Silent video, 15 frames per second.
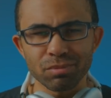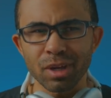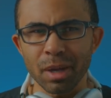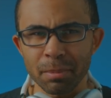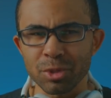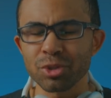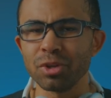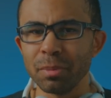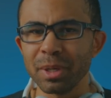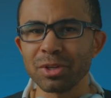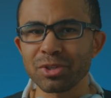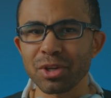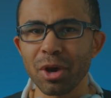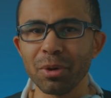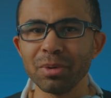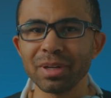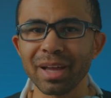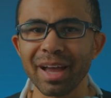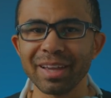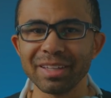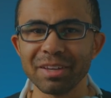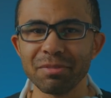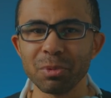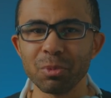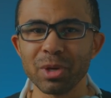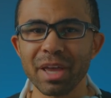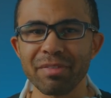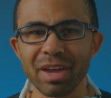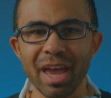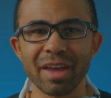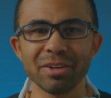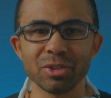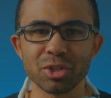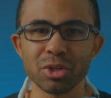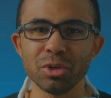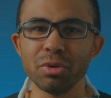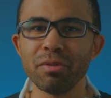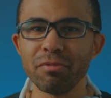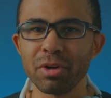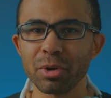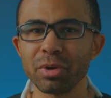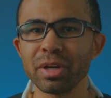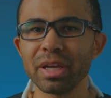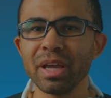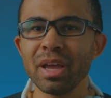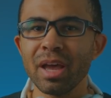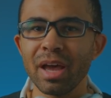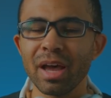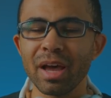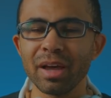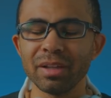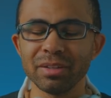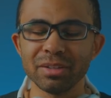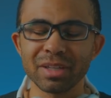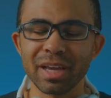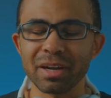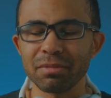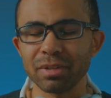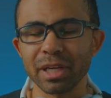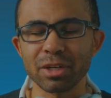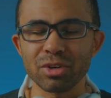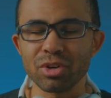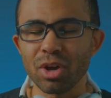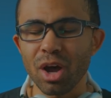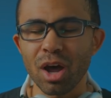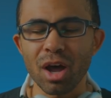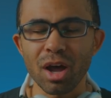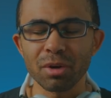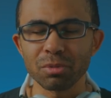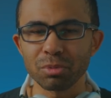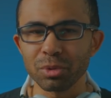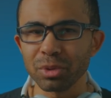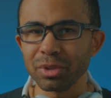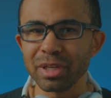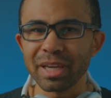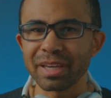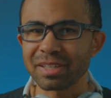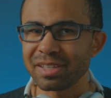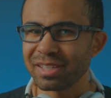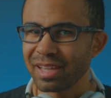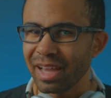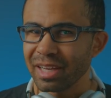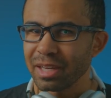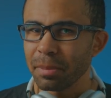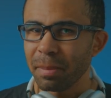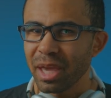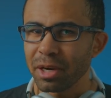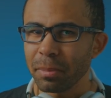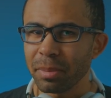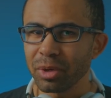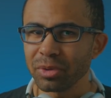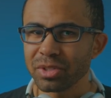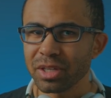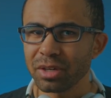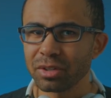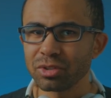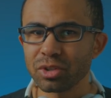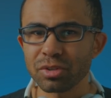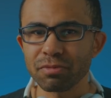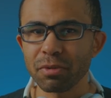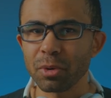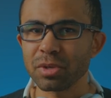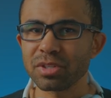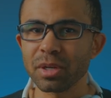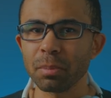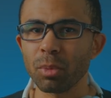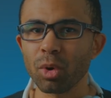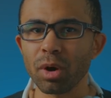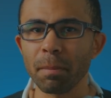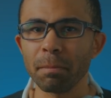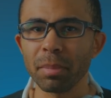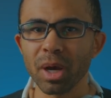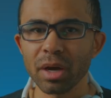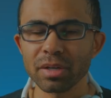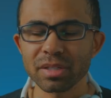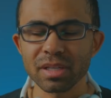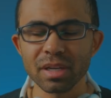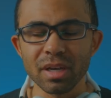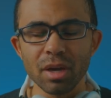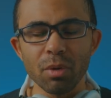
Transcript: I'm assuming so, uh, given we have had two very uh, kind of like not really exciting beta builds here, just focusing more on bugs.